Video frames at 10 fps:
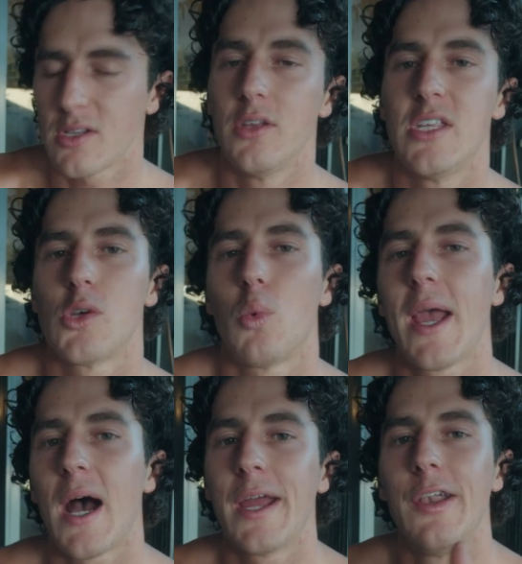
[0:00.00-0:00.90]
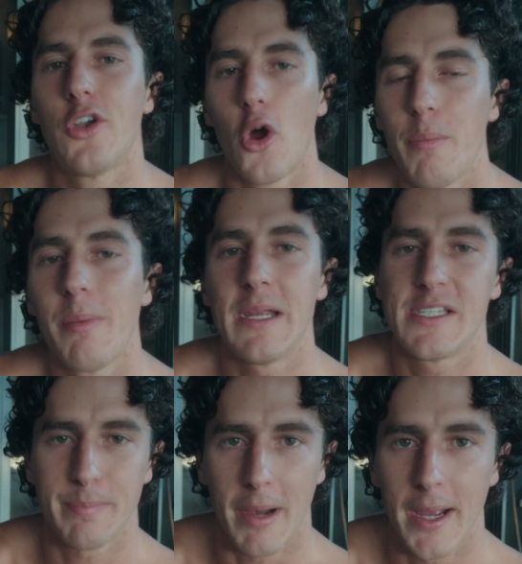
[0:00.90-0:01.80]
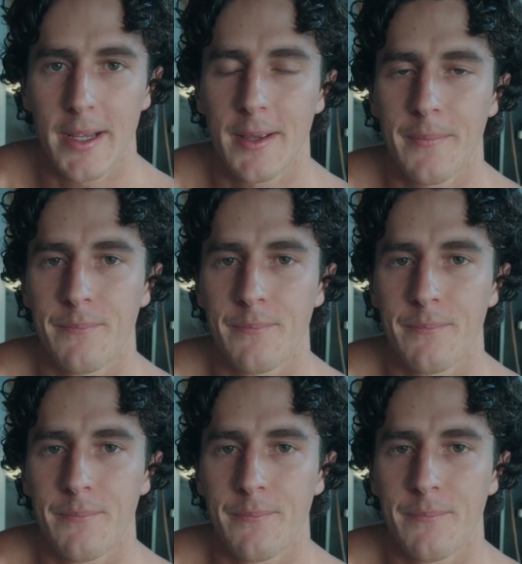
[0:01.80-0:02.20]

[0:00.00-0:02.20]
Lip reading: there's a way higher dopamine spike